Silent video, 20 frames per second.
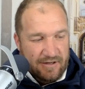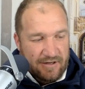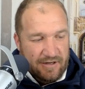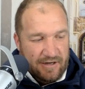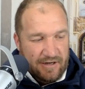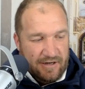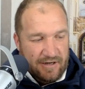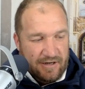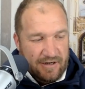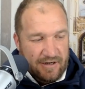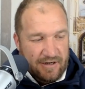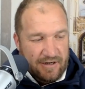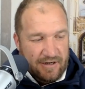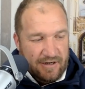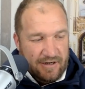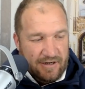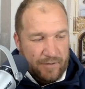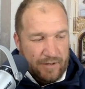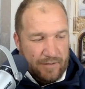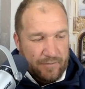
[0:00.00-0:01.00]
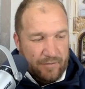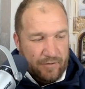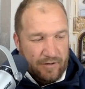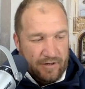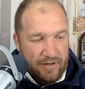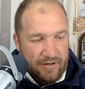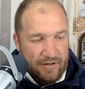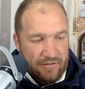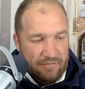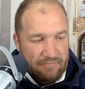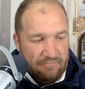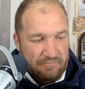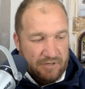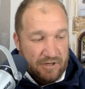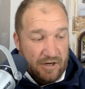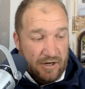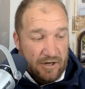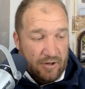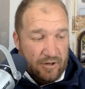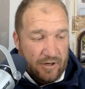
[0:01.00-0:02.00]
and i look at people in yeah you
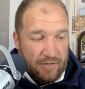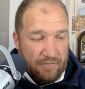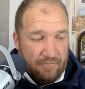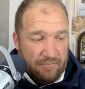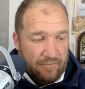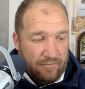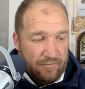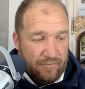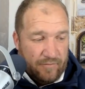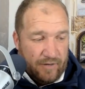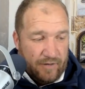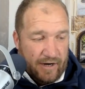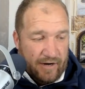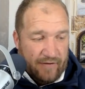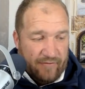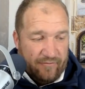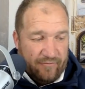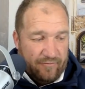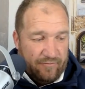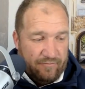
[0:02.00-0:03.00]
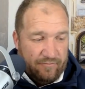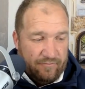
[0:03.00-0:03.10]
know, i look at i have